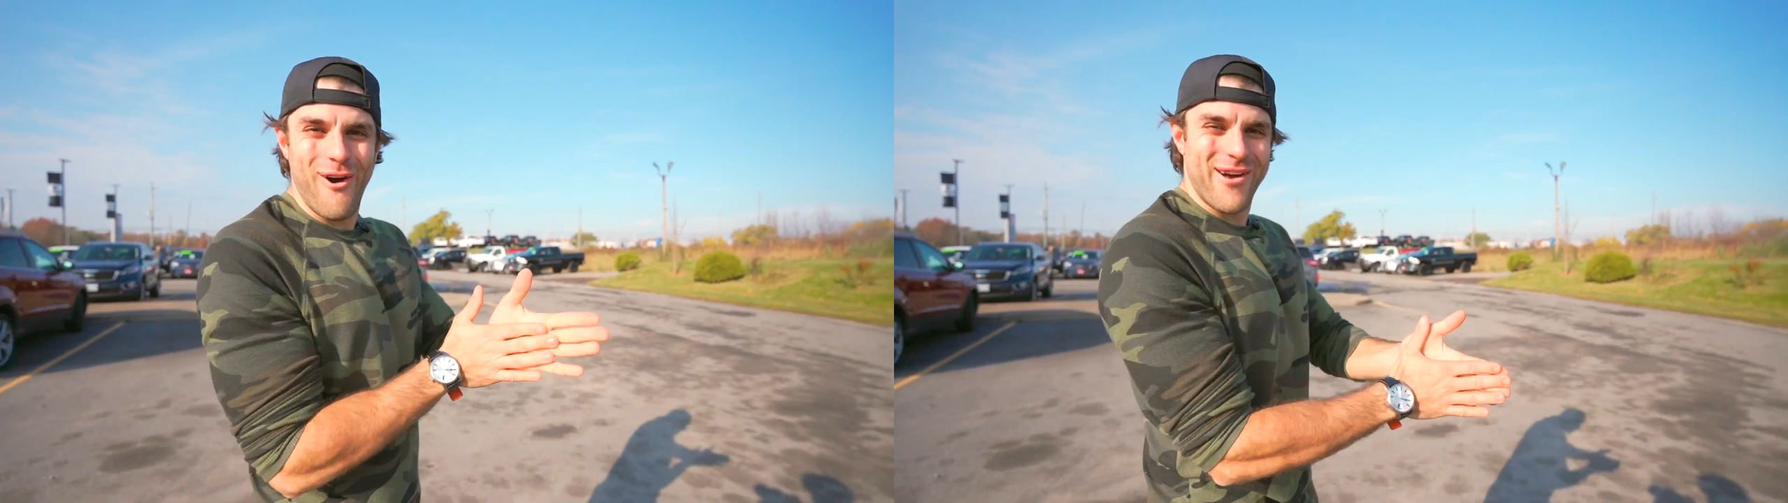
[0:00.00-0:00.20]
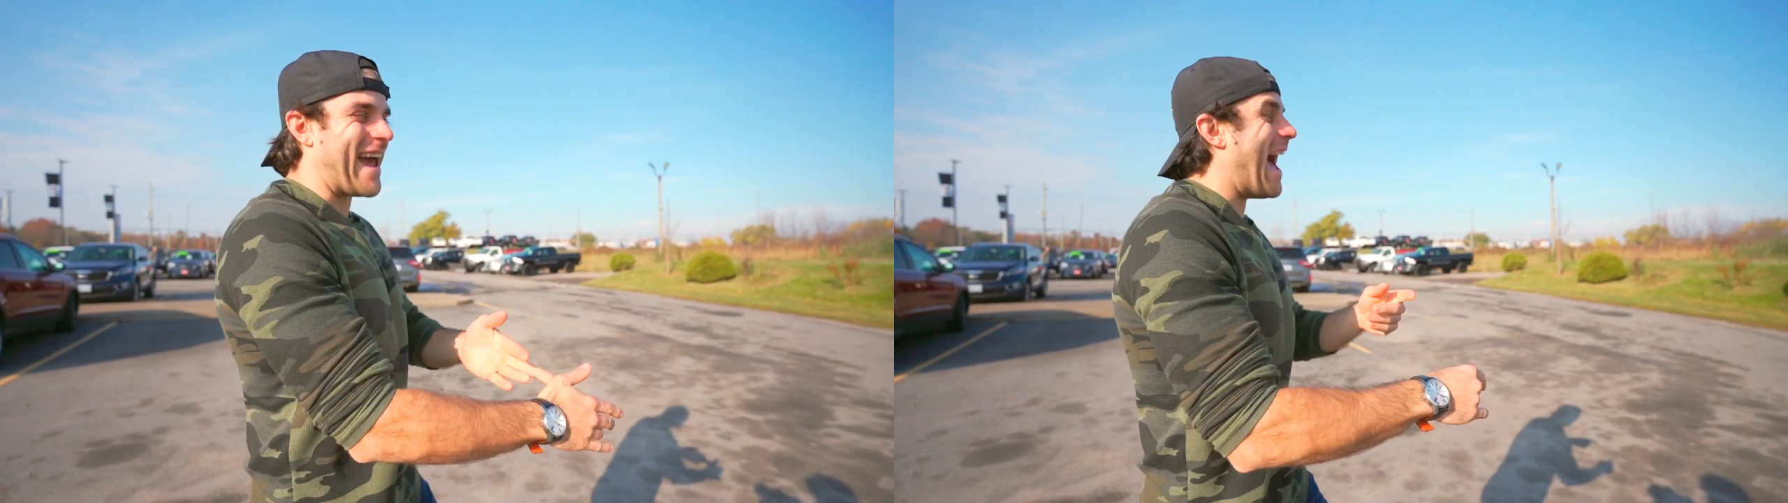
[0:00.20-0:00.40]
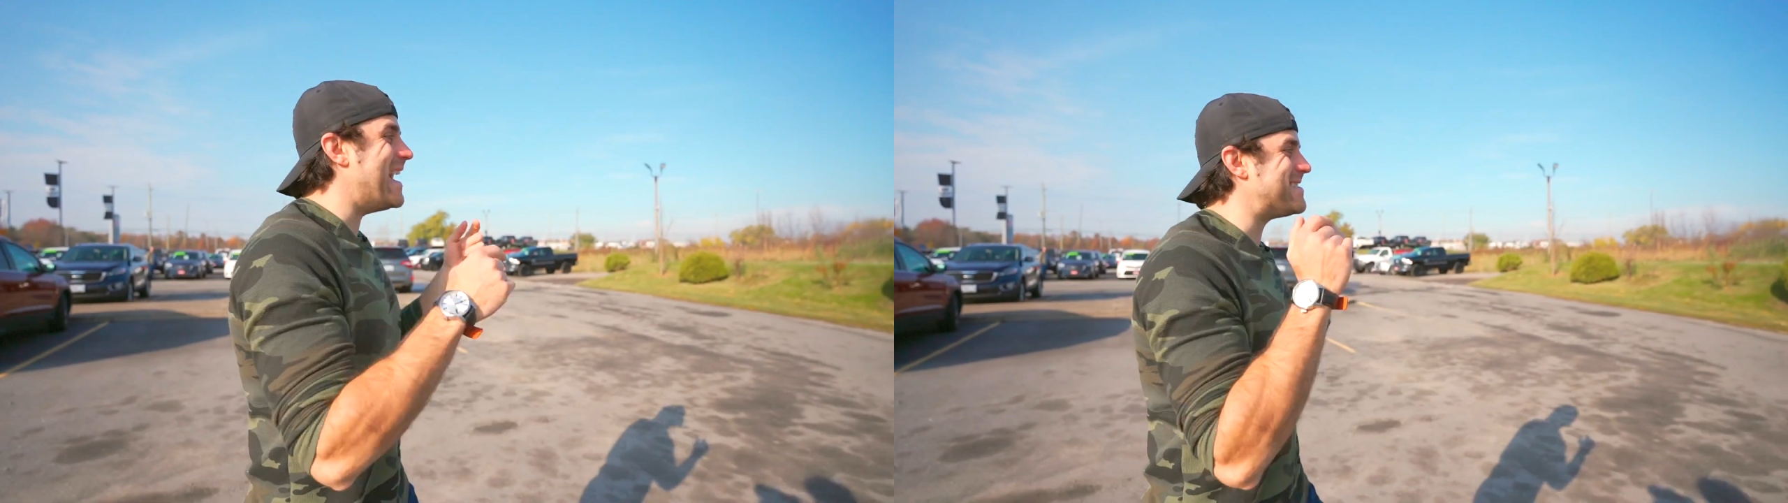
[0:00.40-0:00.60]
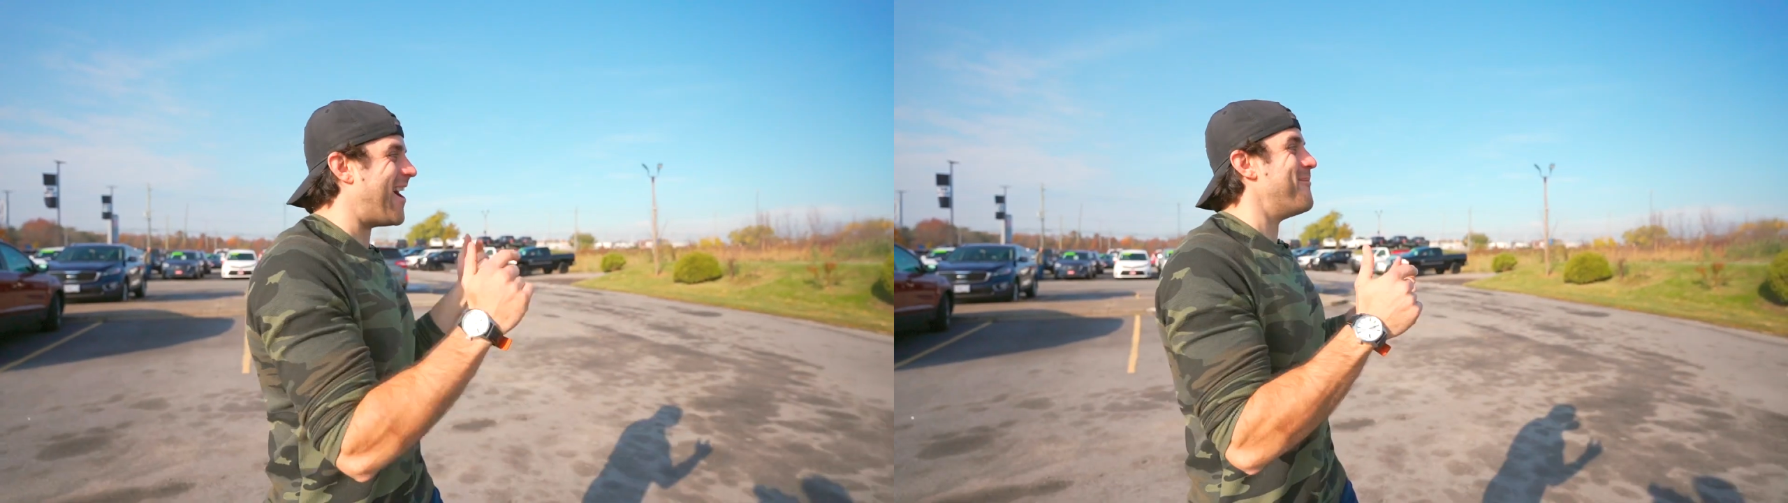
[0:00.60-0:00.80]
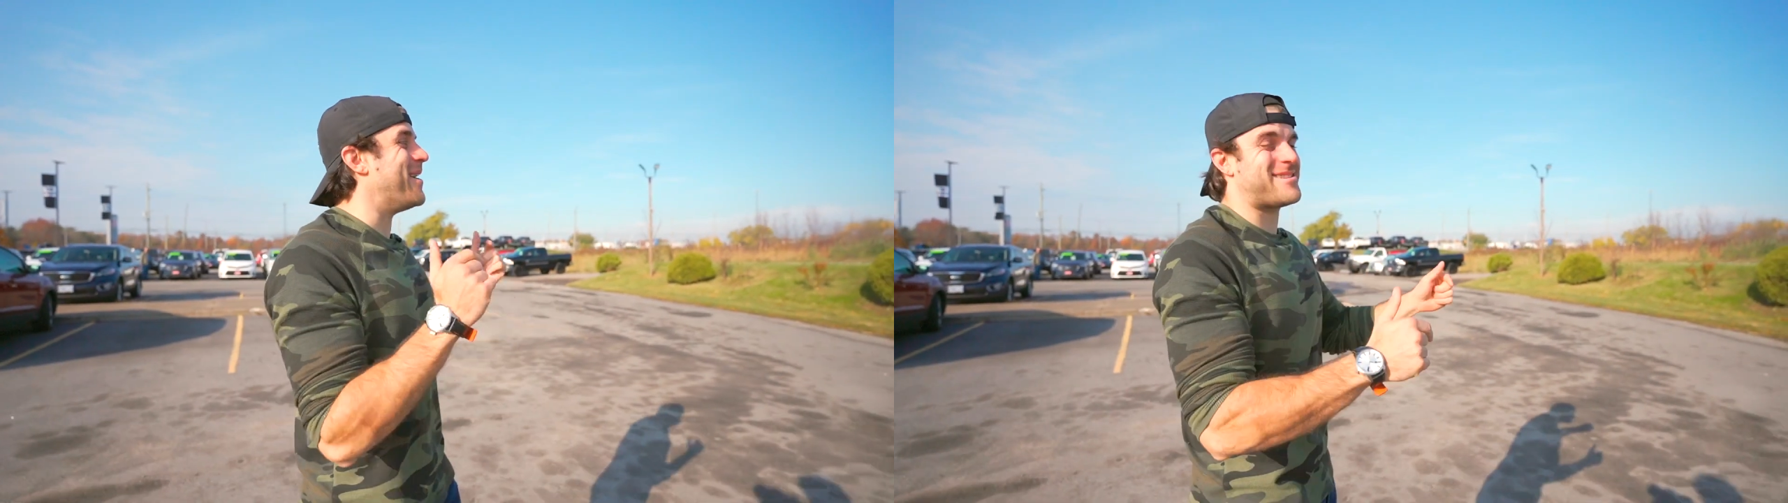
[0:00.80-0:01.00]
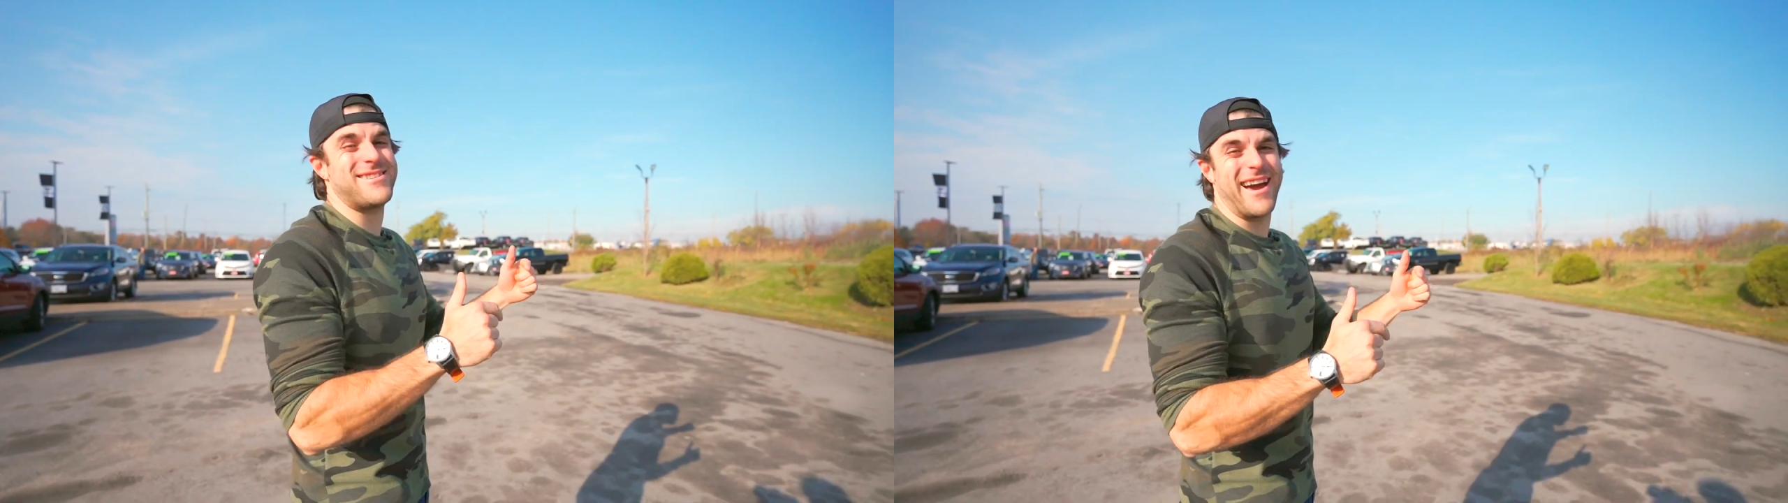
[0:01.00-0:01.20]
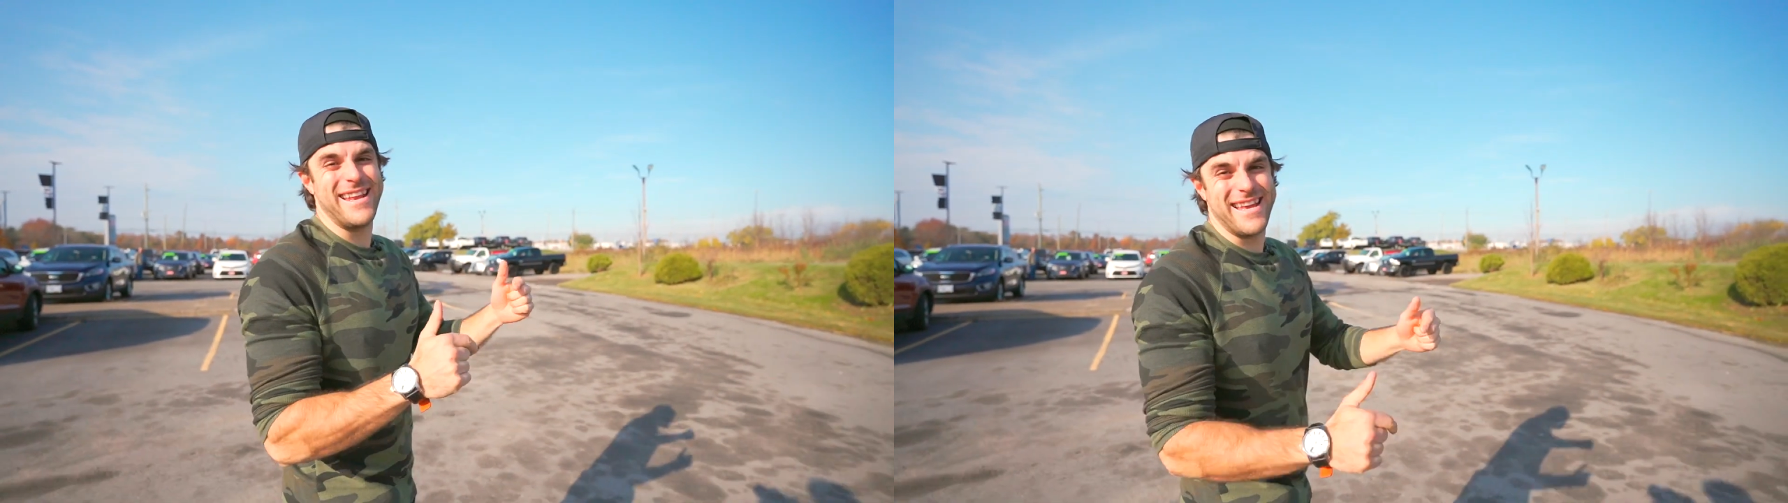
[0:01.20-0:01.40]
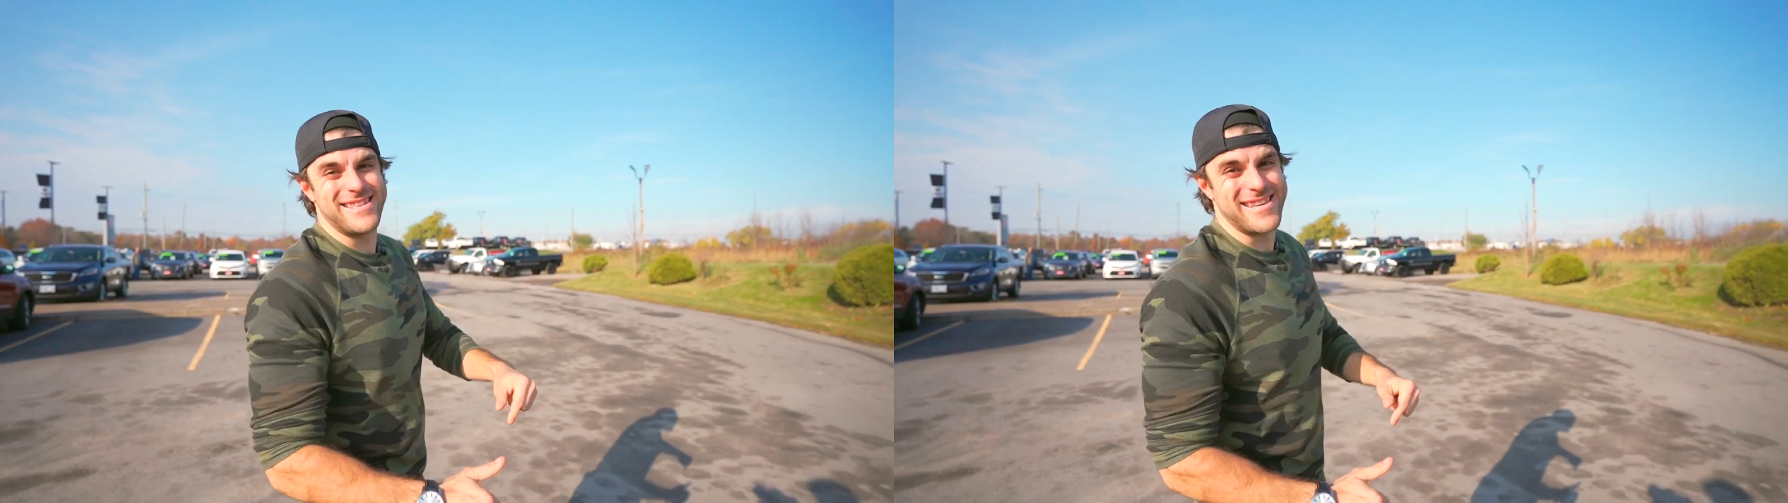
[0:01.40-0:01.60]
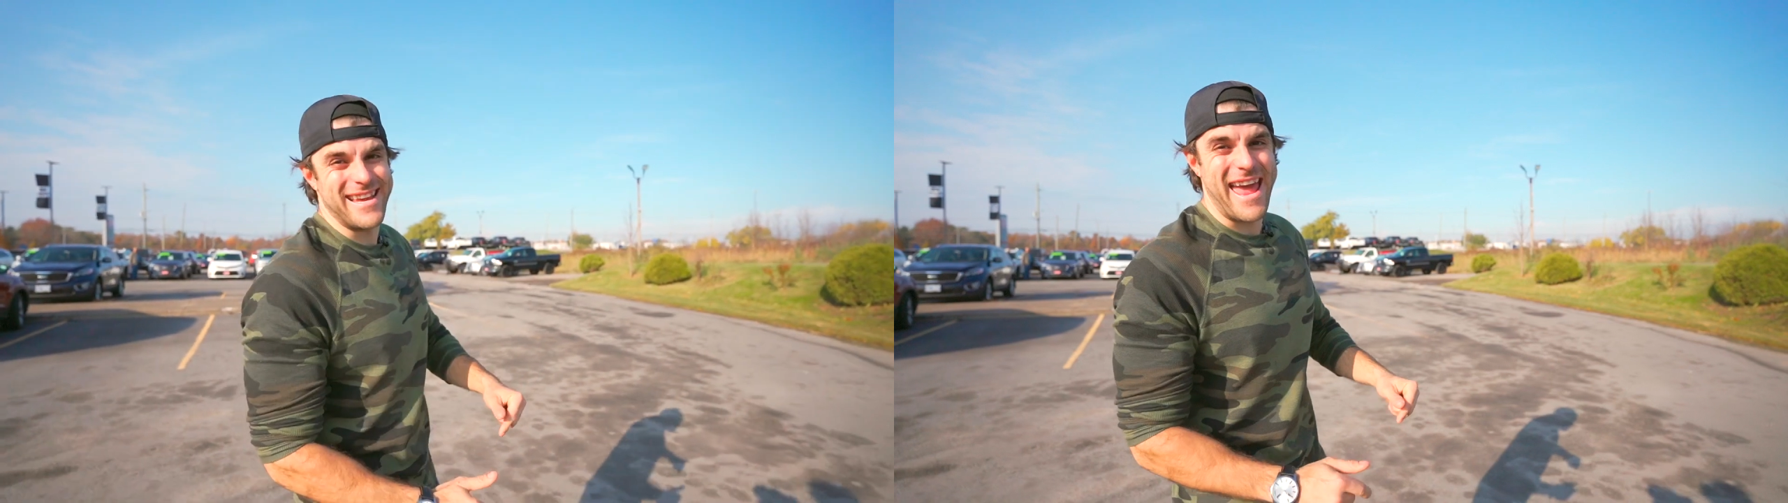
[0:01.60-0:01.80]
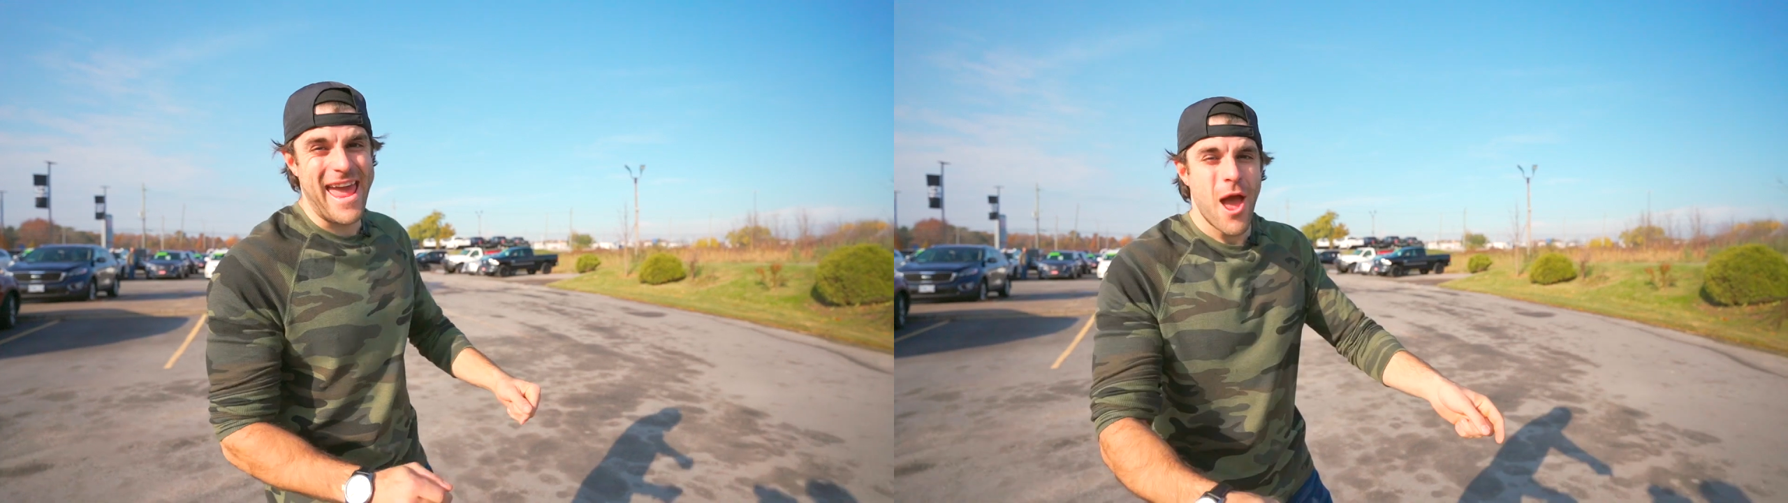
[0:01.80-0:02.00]
Guys, I'm excited
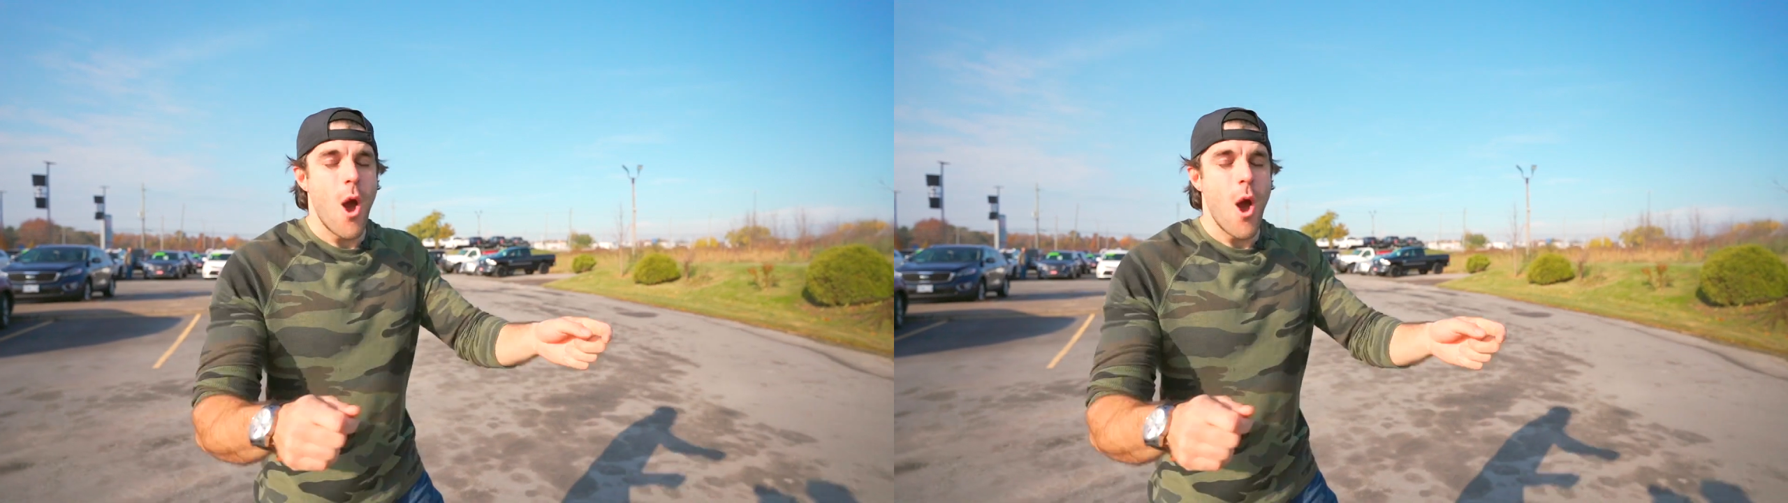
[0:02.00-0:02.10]
today.